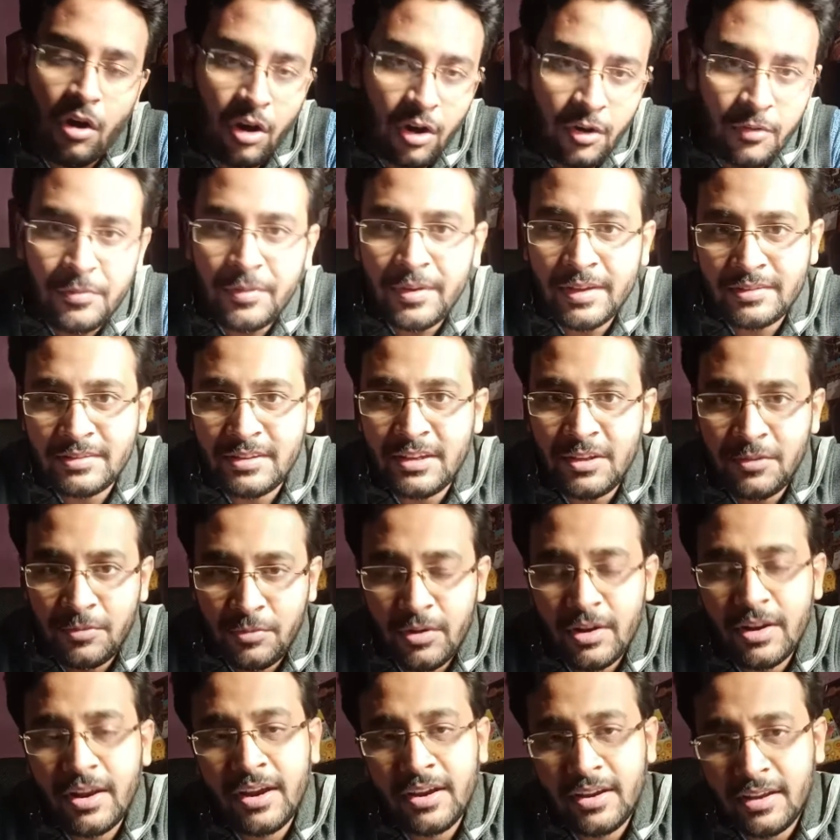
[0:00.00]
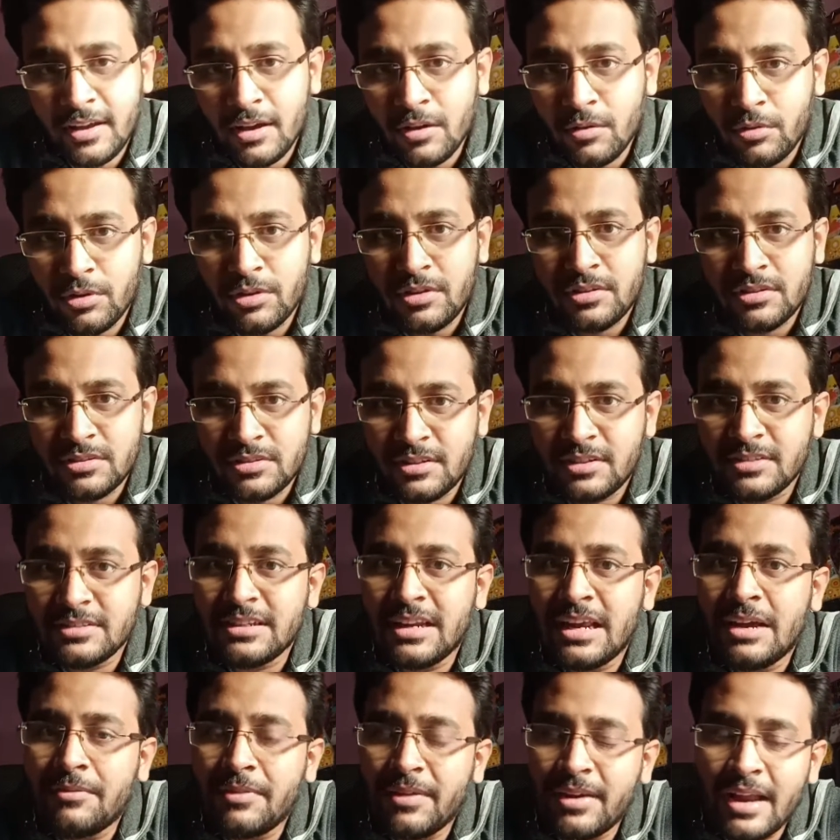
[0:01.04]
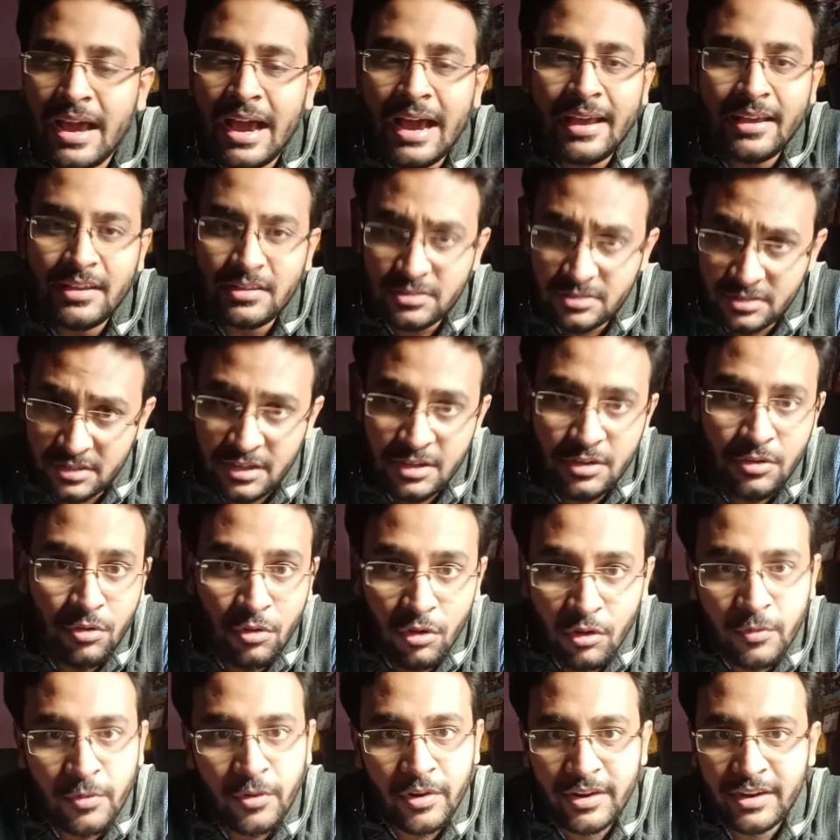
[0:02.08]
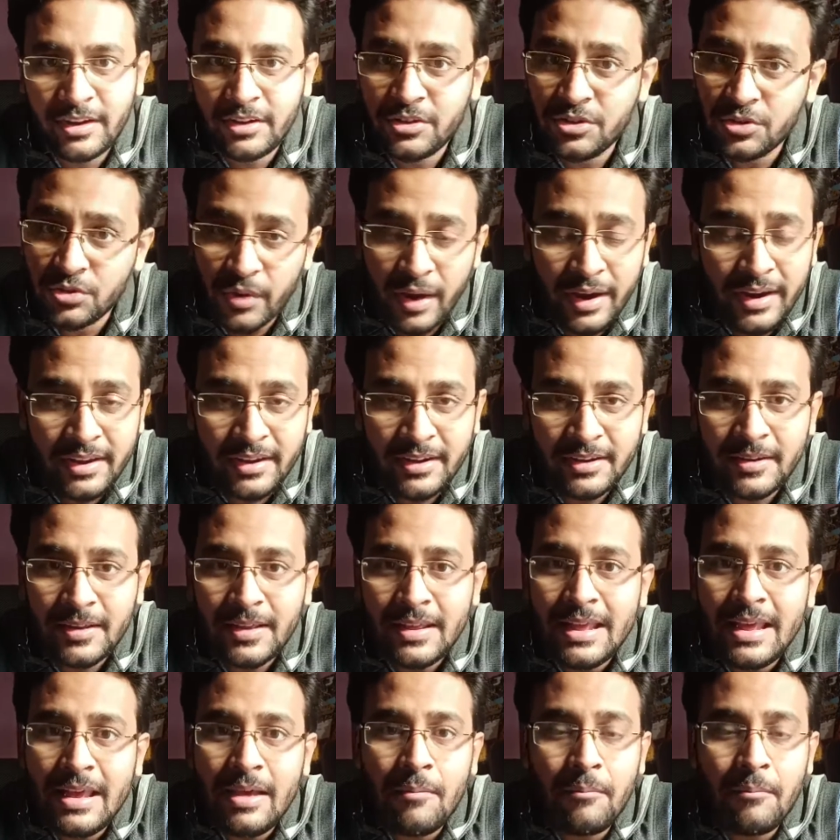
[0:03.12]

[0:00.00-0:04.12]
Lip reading: Obviously, if you are getting a good research lab in ISC, go for it, join it.